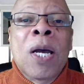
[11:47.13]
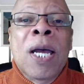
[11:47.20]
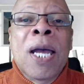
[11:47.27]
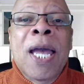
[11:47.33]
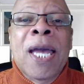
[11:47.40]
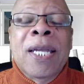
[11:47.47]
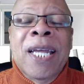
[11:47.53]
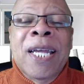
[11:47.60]

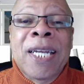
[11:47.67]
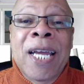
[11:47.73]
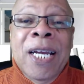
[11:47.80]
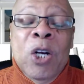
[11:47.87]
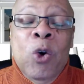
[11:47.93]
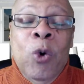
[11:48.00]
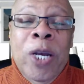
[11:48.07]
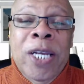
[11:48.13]
and then
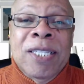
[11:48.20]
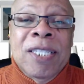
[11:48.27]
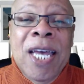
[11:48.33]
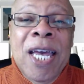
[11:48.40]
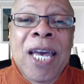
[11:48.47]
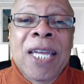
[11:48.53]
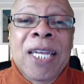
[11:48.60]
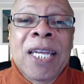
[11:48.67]
that
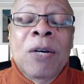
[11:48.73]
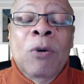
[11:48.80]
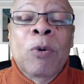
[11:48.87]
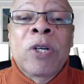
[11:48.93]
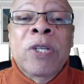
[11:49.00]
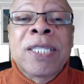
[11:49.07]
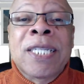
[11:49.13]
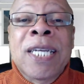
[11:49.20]
quicksand, and
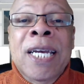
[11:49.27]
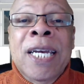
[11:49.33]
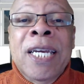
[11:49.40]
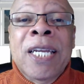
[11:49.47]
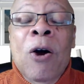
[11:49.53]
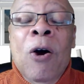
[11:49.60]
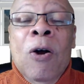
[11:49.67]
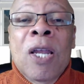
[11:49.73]
we're
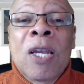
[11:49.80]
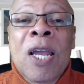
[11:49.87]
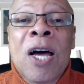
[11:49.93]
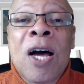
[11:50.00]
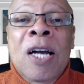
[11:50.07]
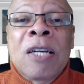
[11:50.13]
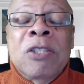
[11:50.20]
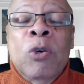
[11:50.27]
digging all
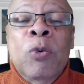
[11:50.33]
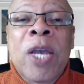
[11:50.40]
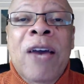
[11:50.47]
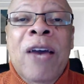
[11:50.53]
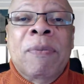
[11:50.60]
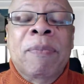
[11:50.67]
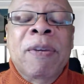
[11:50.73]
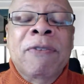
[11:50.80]
along. So we
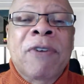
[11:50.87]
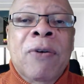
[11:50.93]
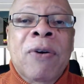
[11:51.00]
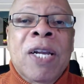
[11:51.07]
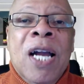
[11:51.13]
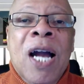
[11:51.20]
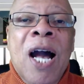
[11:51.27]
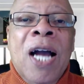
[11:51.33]
have to be
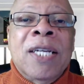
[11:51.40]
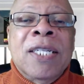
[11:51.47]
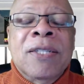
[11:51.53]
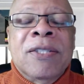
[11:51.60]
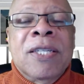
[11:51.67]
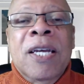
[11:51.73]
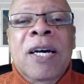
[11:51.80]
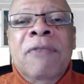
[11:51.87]
very
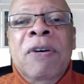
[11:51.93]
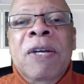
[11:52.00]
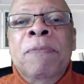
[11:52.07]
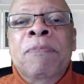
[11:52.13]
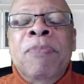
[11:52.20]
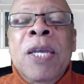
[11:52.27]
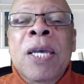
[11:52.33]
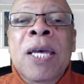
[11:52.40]
cognizant of it.
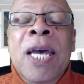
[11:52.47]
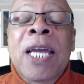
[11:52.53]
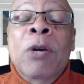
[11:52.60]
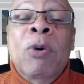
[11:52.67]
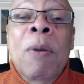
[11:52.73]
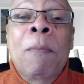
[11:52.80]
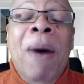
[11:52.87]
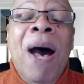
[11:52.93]
And it
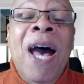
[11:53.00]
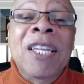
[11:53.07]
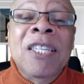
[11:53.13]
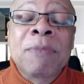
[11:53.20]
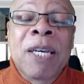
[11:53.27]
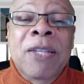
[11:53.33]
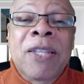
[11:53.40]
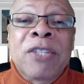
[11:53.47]
reminds
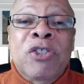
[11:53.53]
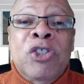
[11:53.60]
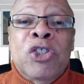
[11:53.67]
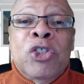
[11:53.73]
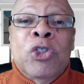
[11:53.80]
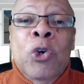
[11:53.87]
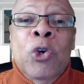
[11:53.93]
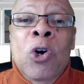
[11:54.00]
me of that
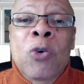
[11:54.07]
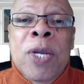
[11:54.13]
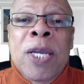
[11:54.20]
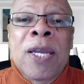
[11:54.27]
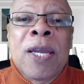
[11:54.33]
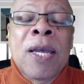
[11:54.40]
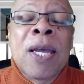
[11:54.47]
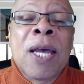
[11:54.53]

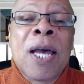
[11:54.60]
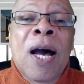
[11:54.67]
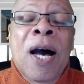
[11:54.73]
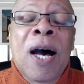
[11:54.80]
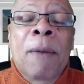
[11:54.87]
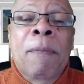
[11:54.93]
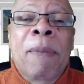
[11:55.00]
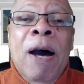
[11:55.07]
story
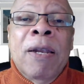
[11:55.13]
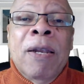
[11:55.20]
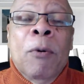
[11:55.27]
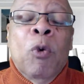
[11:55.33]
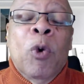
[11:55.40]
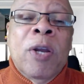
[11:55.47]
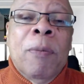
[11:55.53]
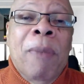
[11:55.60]
about
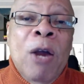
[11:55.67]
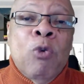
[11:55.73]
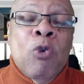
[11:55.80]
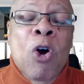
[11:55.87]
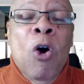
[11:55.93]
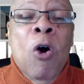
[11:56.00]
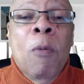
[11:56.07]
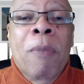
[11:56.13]
one of my
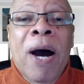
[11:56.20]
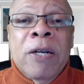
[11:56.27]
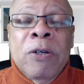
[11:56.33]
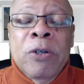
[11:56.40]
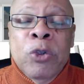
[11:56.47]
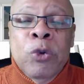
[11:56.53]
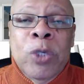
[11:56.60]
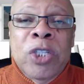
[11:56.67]
role
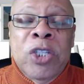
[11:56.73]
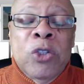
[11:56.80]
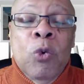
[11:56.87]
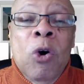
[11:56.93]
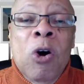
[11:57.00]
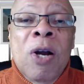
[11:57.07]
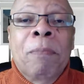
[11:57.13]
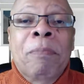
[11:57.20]
models, which is
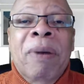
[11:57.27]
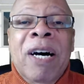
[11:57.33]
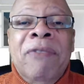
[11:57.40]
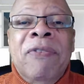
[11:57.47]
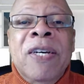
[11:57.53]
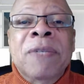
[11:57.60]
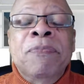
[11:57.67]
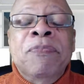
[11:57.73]
Warren
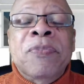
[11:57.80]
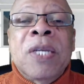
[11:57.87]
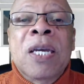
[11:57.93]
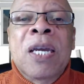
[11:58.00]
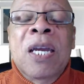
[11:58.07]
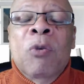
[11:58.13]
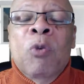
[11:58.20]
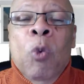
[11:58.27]
Buffett.
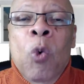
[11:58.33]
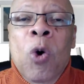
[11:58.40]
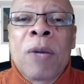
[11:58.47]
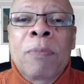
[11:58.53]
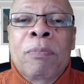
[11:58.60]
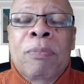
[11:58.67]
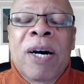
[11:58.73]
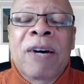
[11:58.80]
And
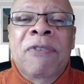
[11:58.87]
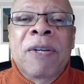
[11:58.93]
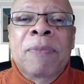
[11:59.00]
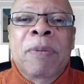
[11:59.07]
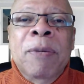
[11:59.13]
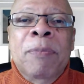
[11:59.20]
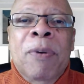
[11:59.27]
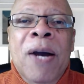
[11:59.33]
Warren Buffett,
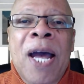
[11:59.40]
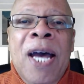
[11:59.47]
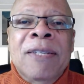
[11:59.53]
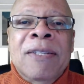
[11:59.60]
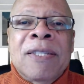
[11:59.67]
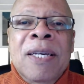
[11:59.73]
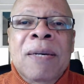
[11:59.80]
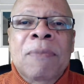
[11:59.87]
people ask him,